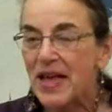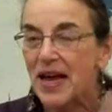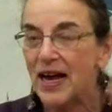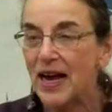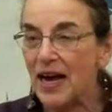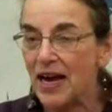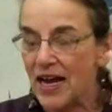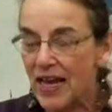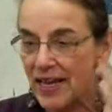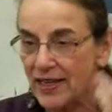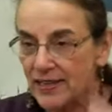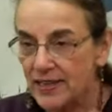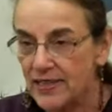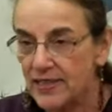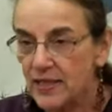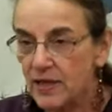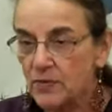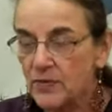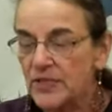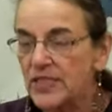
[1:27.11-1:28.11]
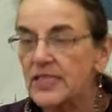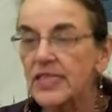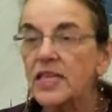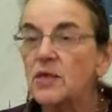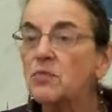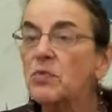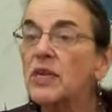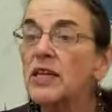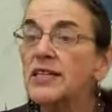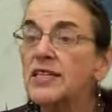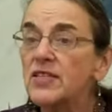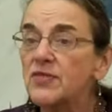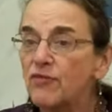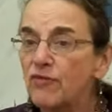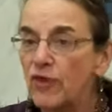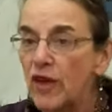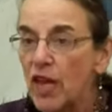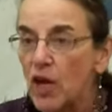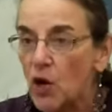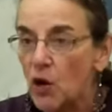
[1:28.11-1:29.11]
and some seamless
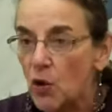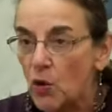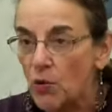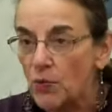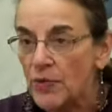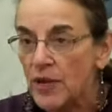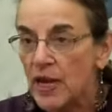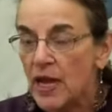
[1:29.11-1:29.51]
flow.